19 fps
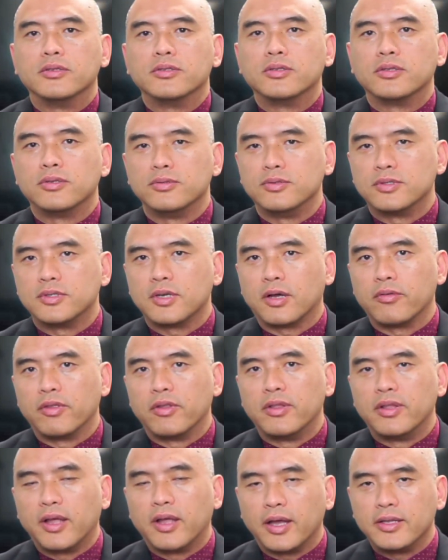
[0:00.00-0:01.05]

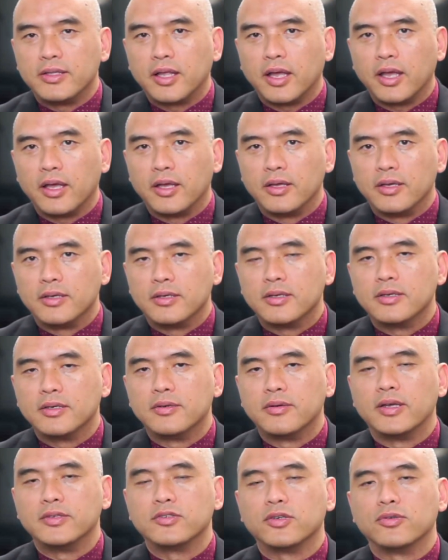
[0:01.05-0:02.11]
2019,
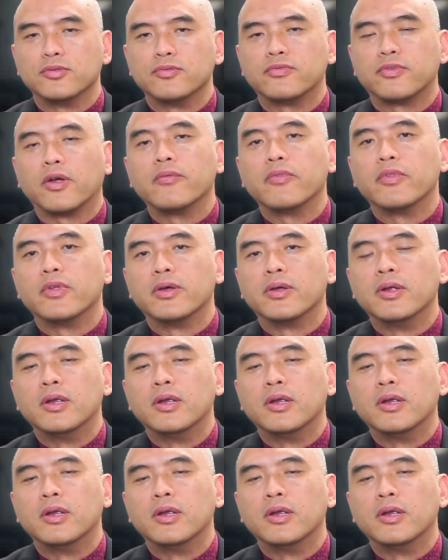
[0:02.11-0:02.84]
right? So from the